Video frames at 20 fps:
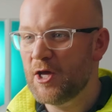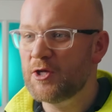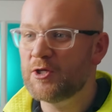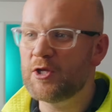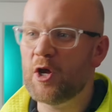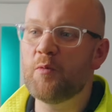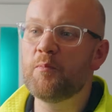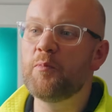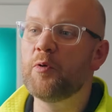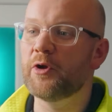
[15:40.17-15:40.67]

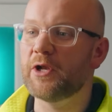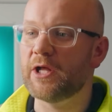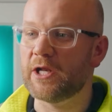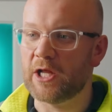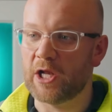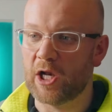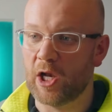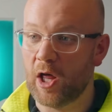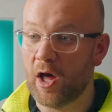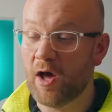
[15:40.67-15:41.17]
Don't put it in
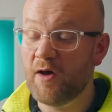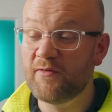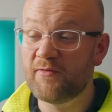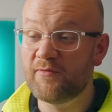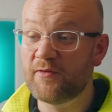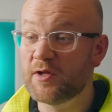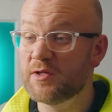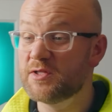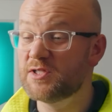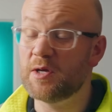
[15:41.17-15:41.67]
a
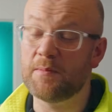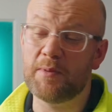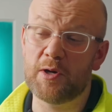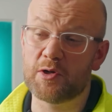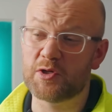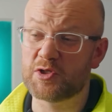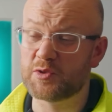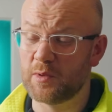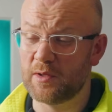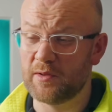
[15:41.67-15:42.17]
loft. To be
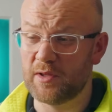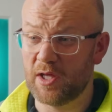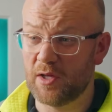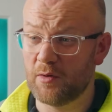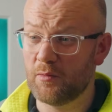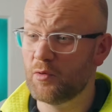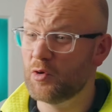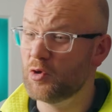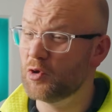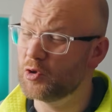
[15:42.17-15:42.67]
honest with
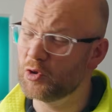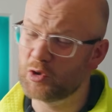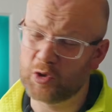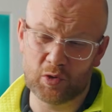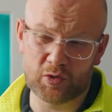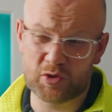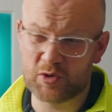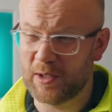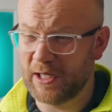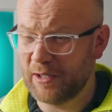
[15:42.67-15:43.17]
you, good
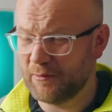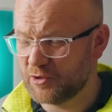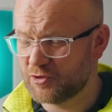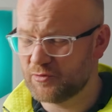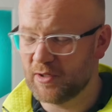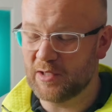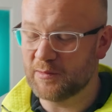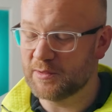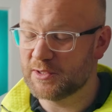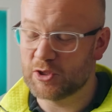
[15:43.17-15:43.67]
luck to anyone
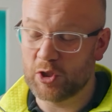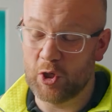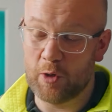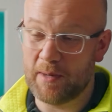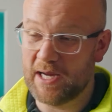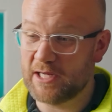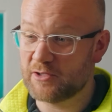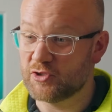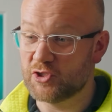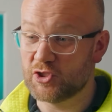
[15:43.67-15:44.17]
trying to install
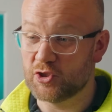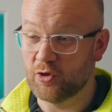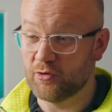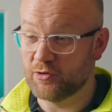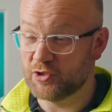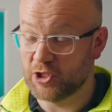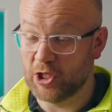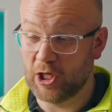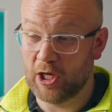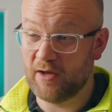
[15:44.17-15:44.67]
battery
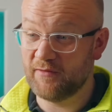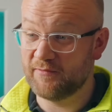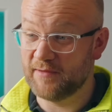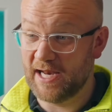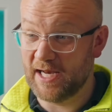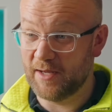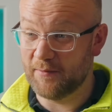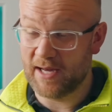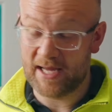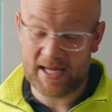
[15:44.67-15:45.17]
storage in a loft
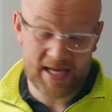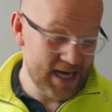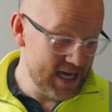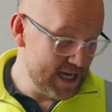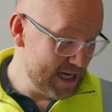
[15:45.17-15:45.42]
anyway.